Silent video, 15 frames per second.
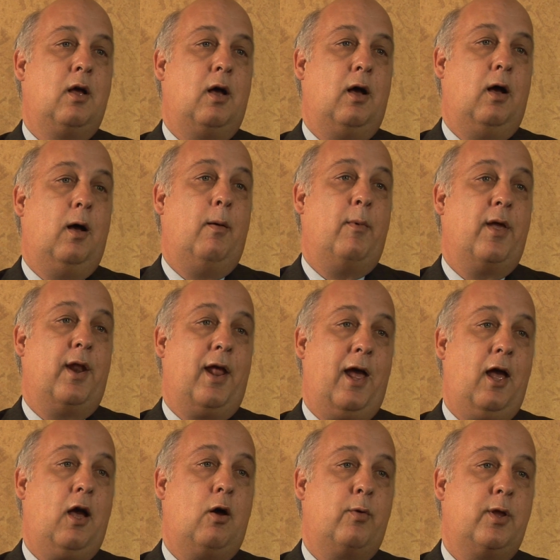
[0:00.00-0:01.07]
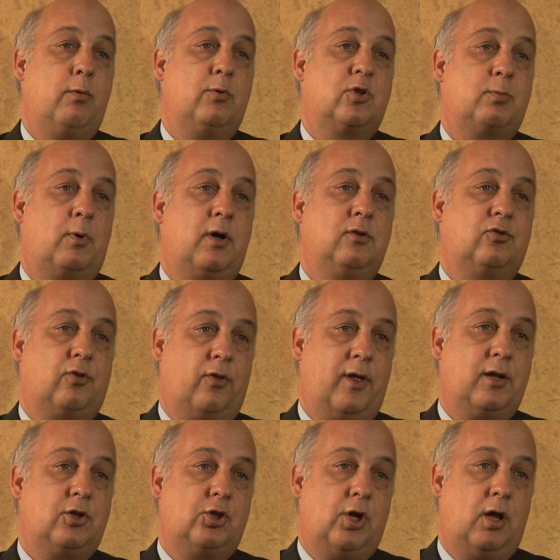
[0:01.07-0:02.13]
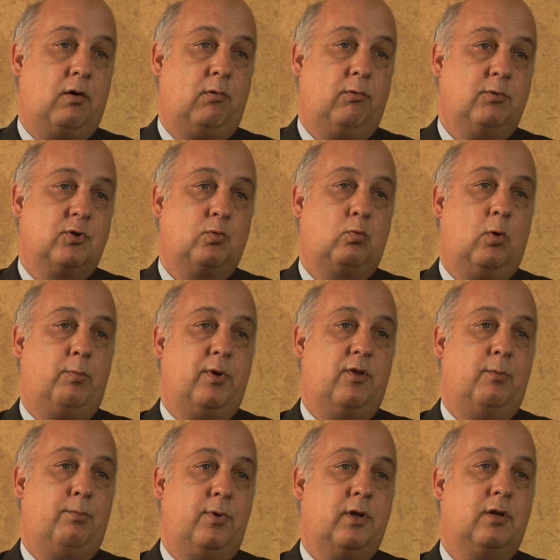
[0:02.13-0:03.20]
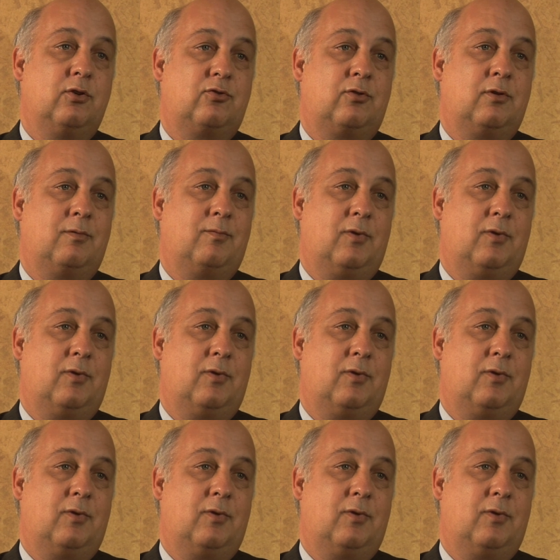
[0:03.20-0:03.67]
and how he responds to that challenge will be the biggest